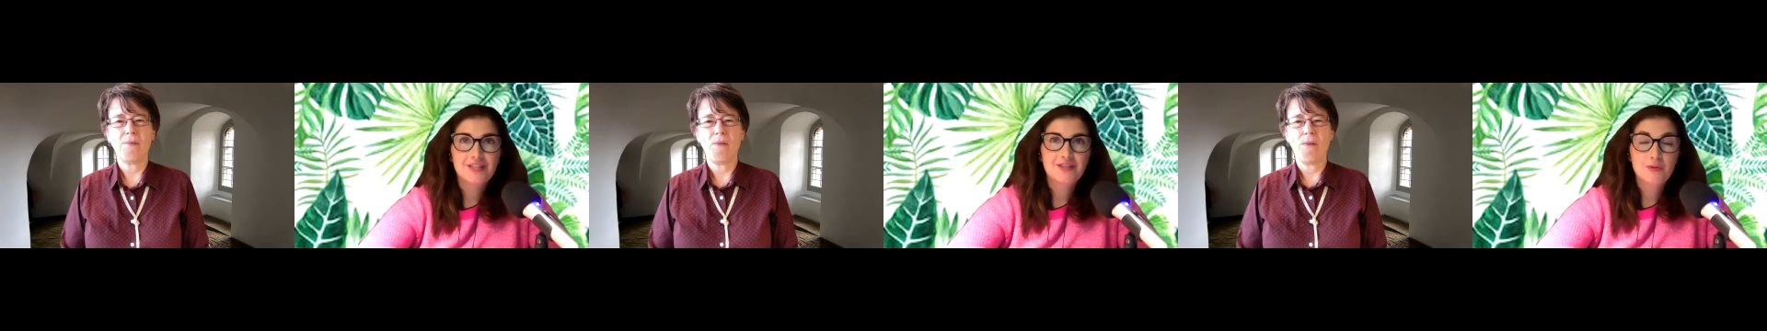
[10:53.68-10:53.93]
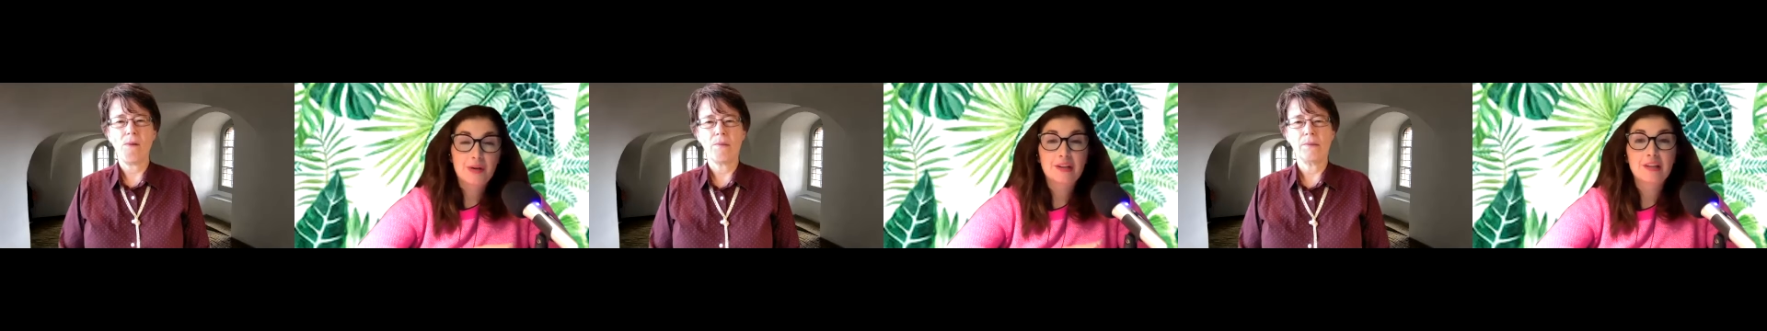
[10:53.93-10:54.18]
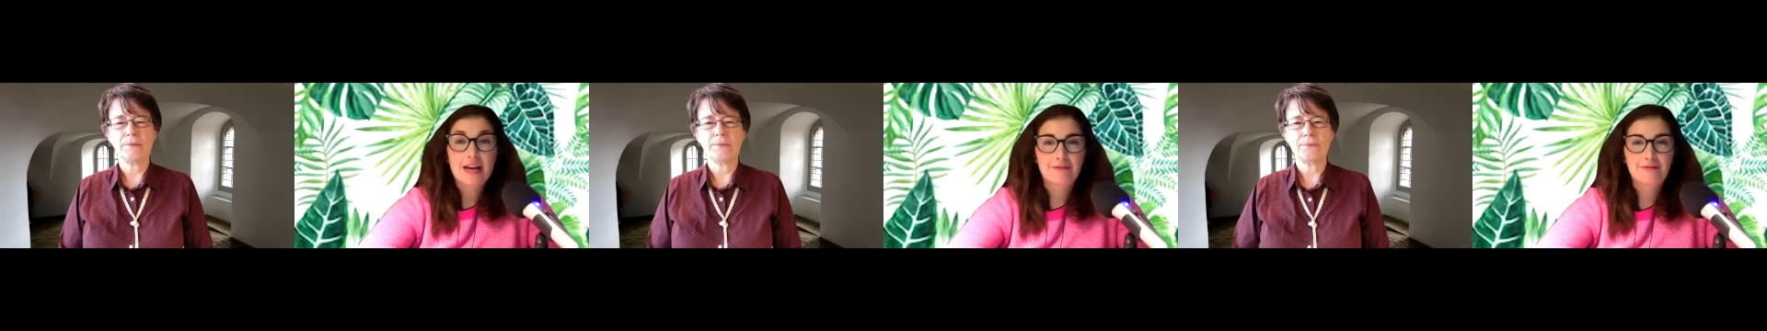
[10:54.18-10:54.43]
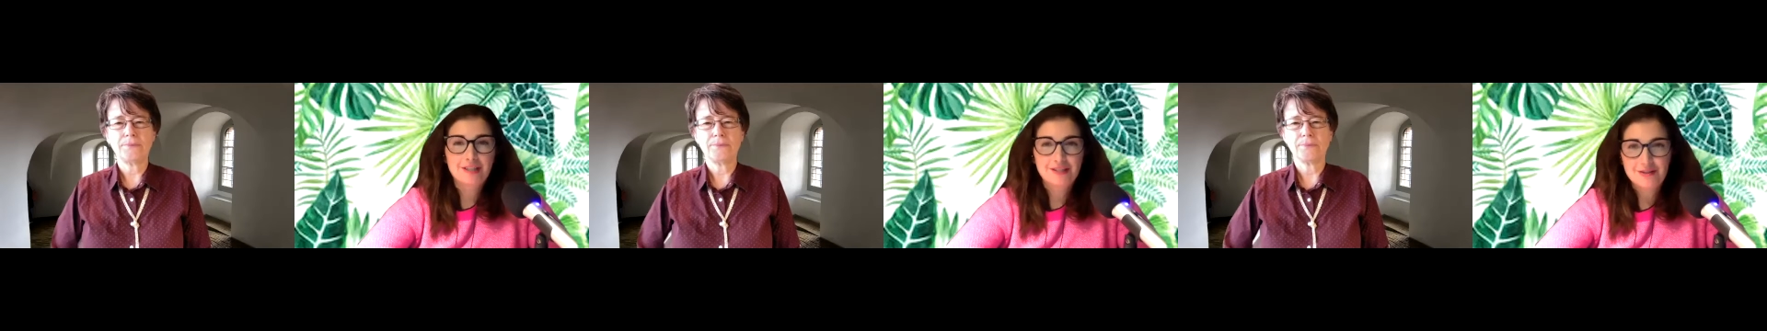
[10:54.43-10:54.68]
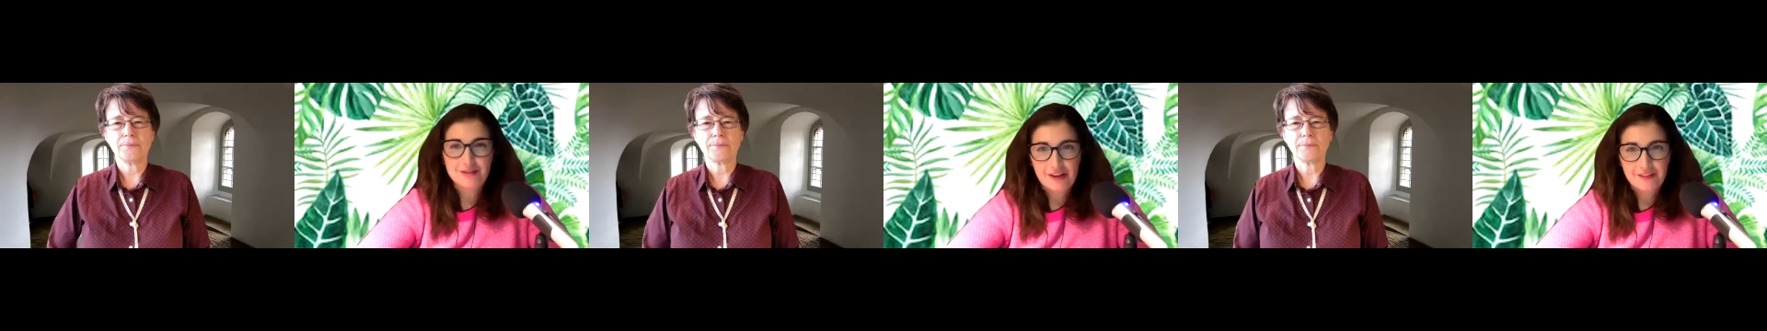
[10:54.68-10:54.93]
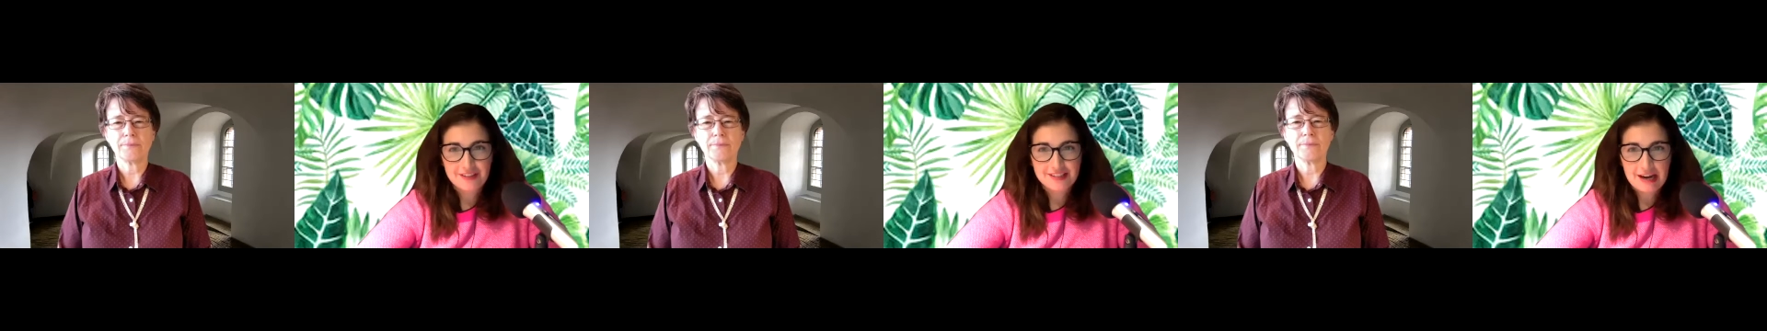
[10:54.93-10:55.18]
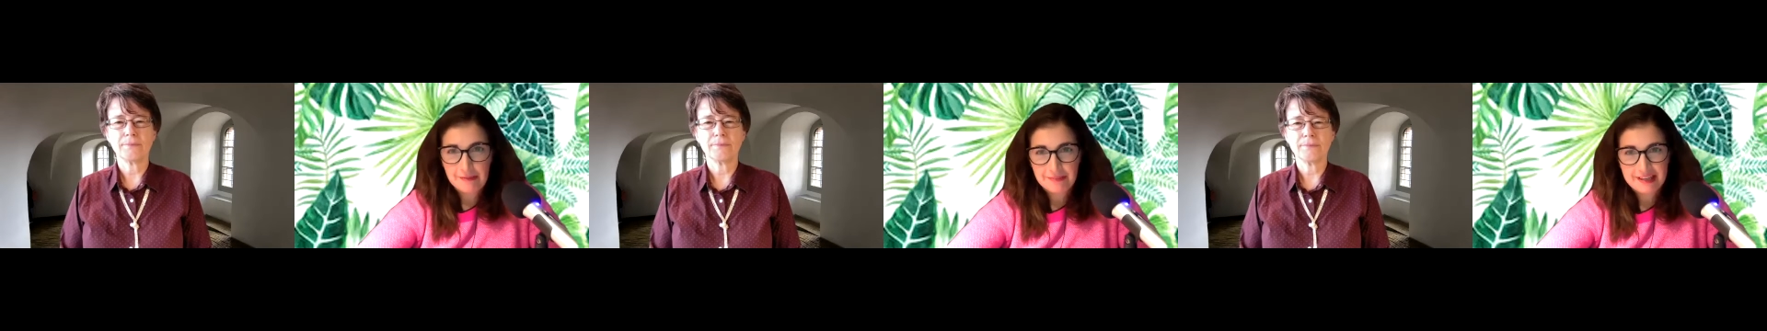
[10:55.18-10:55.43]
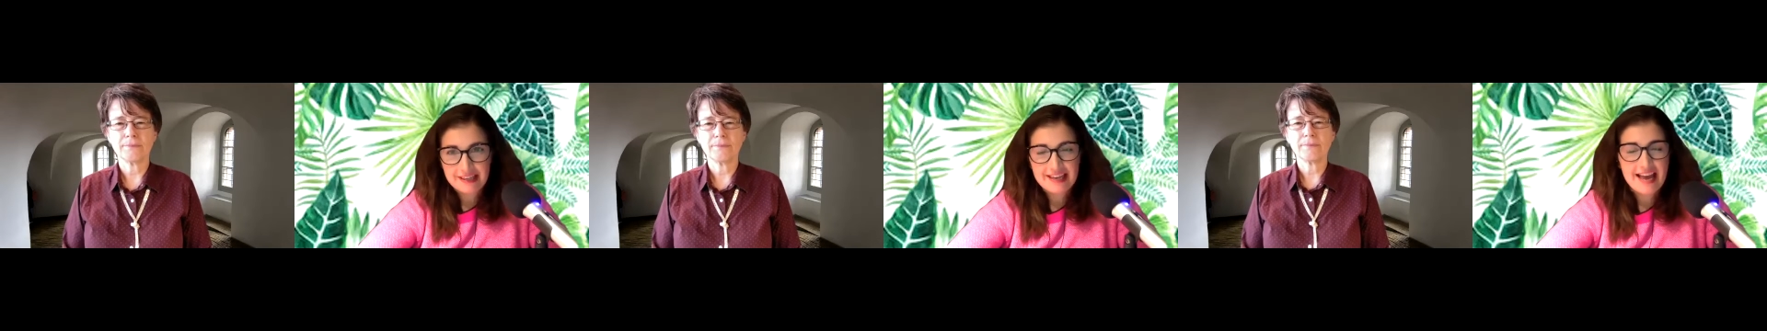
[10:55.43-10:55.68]
Speaker 1: doing a lot of research on this
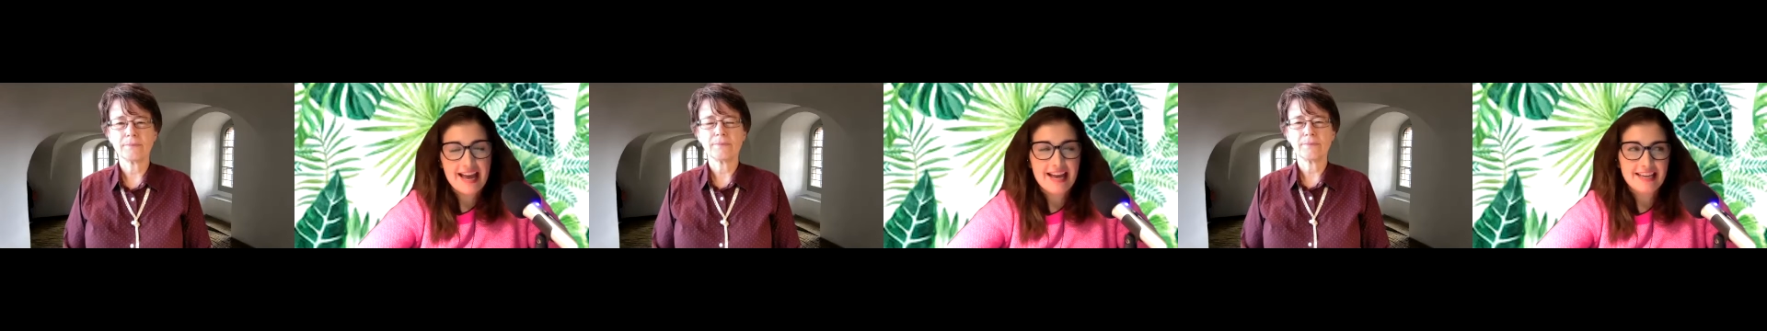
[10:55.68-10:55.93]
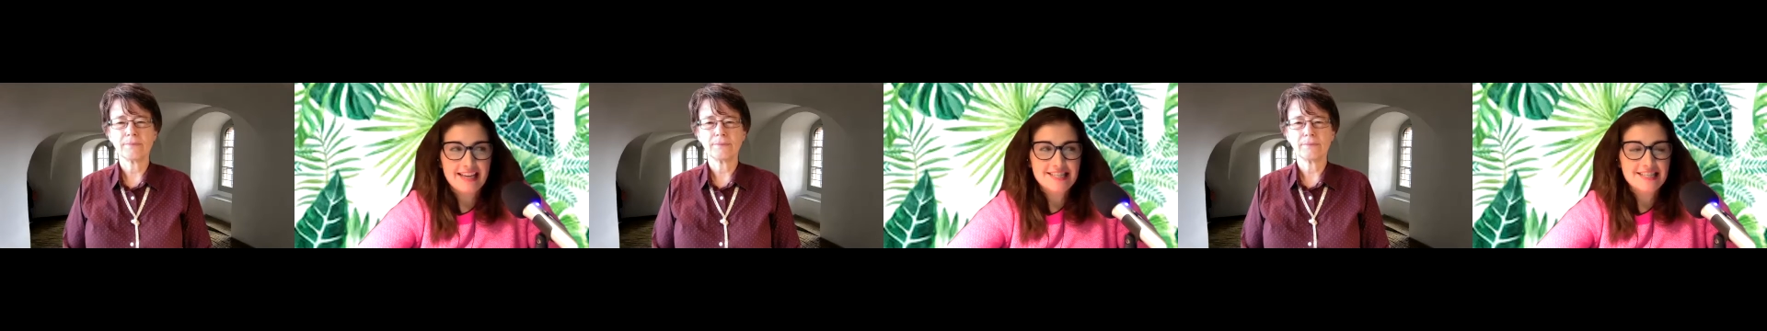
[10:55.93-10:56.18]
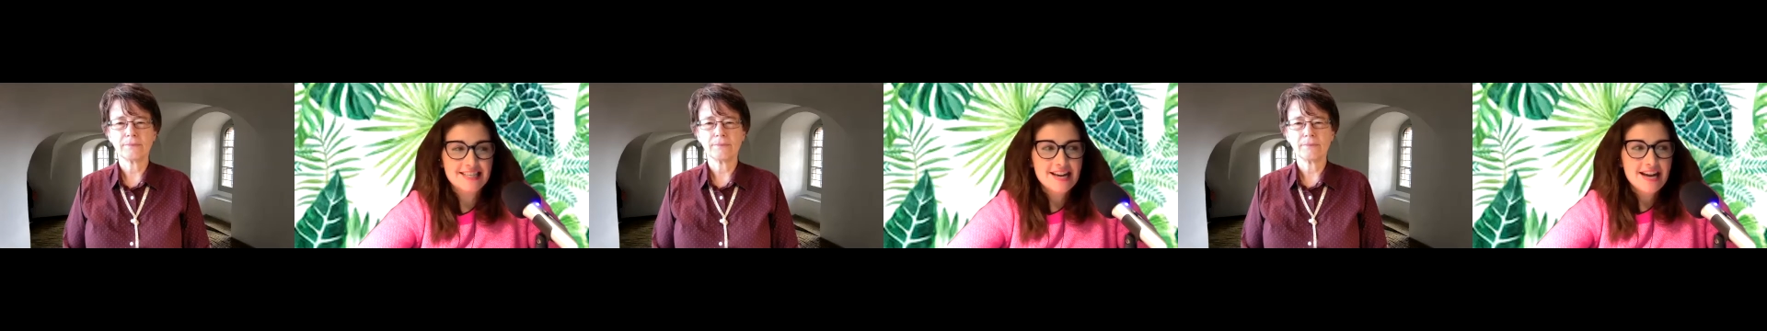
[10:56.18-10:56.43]
topic. And